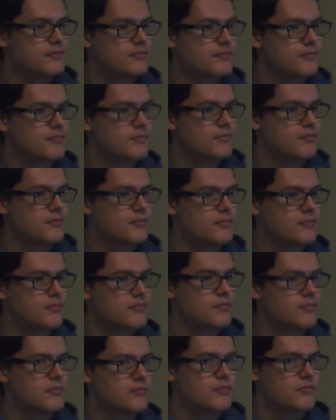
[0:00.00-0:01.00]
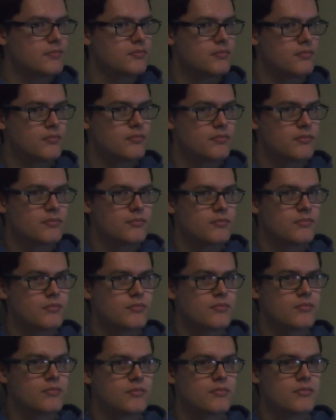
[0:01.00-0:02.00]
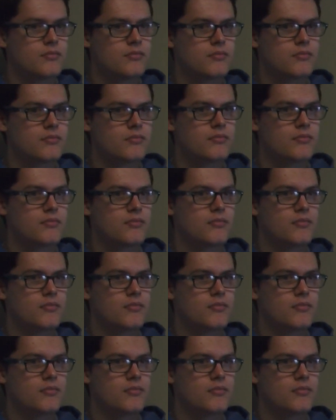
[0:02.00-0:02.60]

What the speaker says: [no speech]